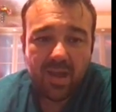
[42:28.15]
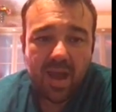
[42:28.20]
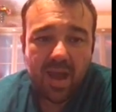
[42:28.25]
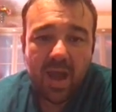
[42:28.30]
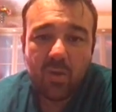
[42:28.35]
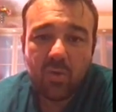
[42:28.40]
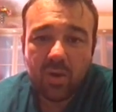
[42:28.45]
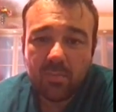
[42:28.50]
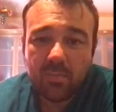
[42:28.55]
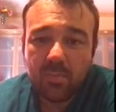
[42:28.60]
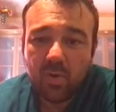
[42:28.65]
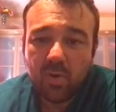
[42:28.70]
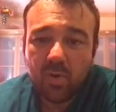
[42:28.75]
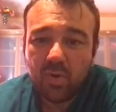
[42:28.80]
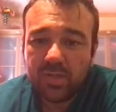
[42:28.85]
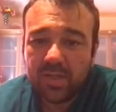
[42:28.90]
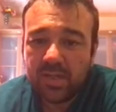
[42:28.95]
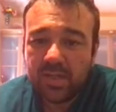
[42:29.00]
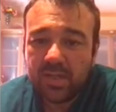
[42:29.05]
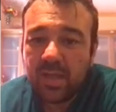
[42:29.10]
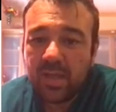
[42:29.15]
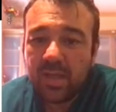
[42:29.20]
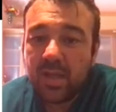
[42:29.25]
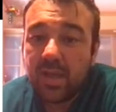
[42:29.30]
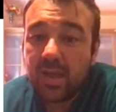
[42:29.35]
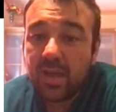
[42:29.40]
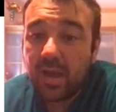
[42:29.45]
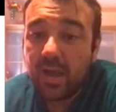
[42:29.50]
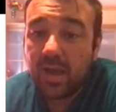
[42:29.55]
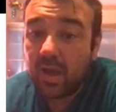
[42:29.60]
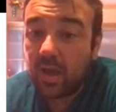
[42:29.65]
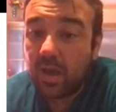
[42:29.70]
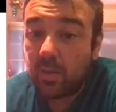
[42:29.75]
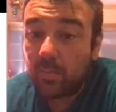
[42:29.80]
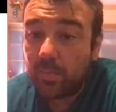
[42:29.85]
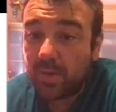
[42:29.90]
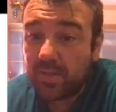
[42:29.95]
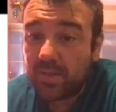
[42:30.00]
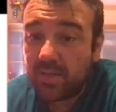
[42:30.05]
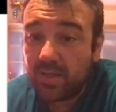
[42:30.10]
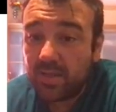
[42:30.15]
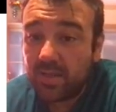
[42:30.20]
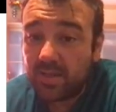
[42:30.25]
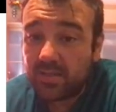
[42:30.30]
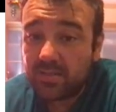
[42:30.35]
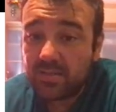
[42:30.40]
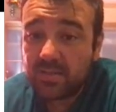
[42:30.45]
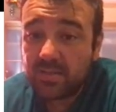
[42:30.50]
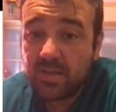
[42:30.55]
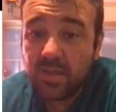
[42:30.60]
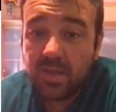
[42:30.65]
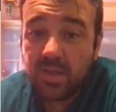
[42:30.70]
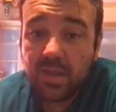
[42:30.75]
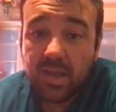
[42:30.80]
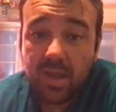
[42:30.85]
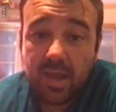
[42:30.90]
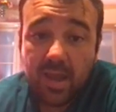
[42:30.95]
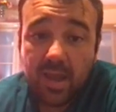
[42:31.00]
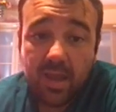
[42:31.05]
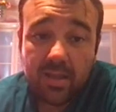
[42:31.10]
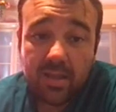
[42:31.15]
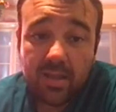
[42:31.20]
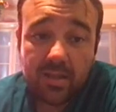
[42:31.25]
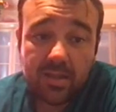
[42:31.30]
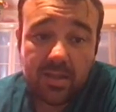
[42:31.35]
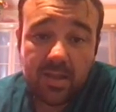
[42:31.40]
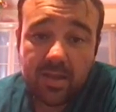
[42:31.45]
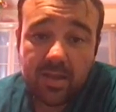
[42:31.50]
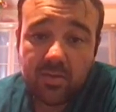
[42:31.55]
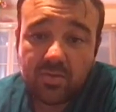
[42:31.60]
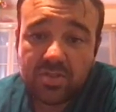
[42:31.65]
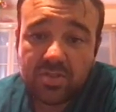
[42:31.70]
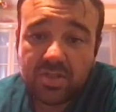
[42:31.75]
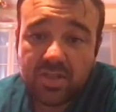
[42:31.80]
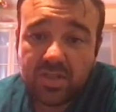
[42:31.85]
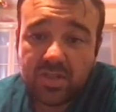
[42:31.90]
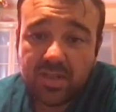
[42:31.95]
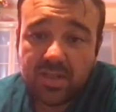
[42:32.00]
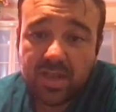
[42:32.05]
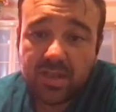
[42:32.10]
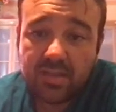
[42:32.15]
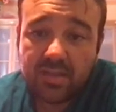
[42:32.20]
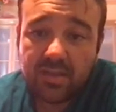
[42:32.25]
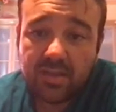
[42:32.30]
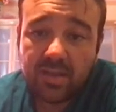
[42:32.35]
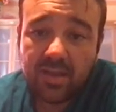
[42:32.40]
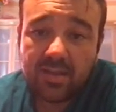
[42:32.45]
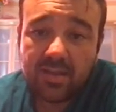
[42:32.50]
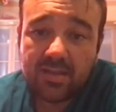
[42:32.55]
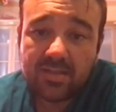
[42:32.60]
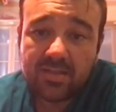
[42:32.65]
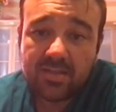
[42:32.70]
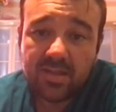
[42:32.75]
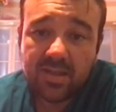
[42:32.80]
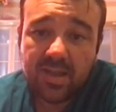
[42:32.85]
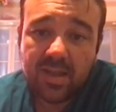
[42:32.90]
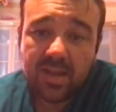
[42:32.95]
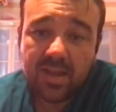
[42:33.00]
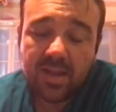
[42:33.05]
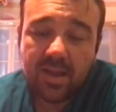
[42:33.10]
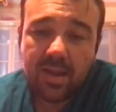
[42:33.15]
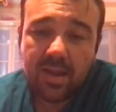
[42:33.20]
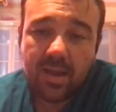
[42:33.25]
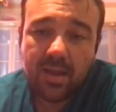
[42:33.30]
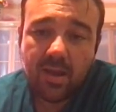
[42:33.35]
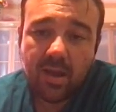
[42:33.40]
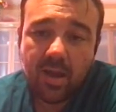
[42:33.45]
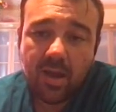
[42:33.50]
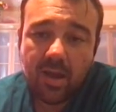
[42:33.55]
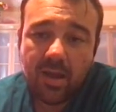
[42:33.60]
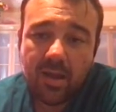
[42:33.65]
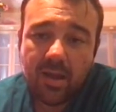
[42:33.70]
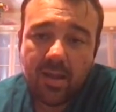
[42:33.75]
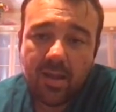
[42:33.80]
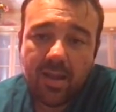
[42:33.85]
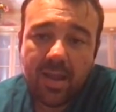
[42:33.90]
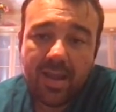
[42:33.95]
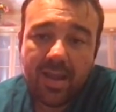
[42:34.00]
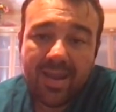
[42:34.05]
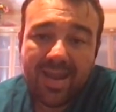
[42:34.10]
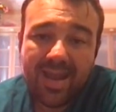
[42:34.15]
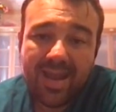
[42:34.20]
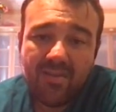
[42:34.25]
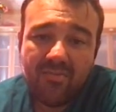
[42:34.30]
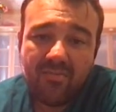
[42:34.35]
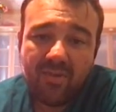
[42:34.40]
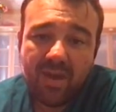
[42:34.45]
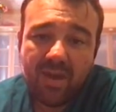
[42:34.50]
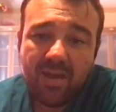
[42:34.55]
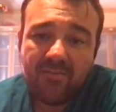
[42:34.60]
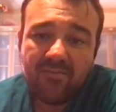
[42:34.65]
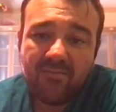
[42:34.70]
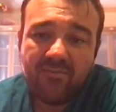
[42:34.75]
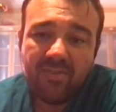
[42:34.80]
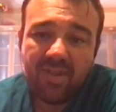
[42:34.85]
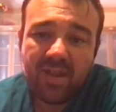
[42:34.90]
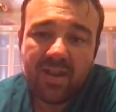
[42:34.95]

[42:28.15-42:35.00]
our model predicts. And here you see that it's enough a